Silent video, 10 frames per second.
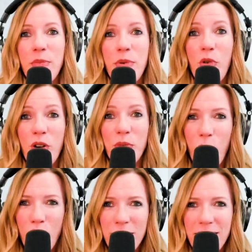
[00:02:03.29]
but more
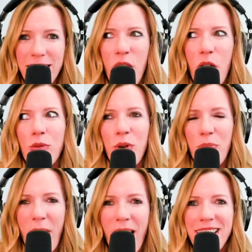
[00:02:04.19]
importantly,
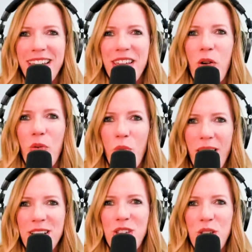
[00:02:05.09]
repelling 1,